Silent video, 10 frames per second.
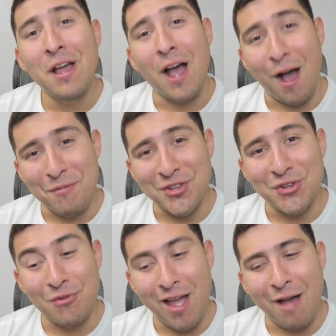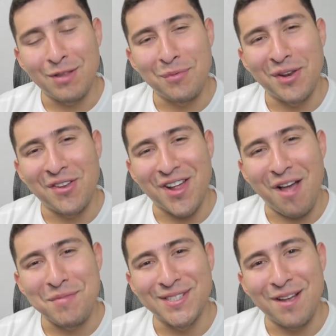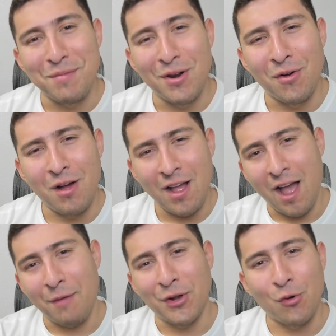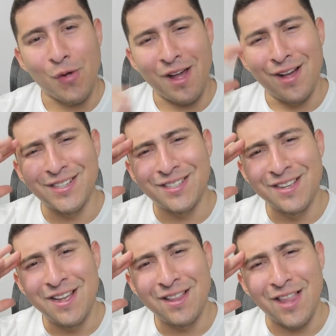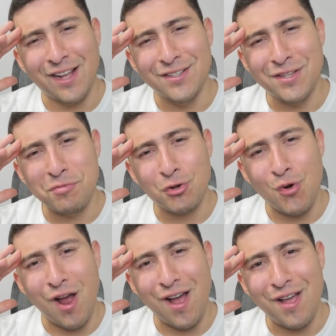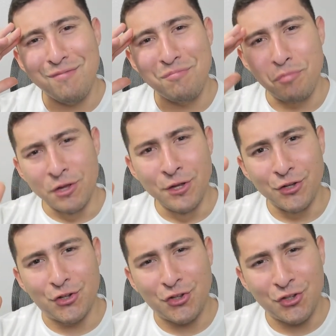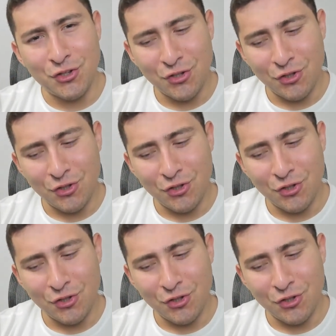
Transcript: How much you have, let me know in the comments down below. Have a good one, guys. Like and subscribe. Peace.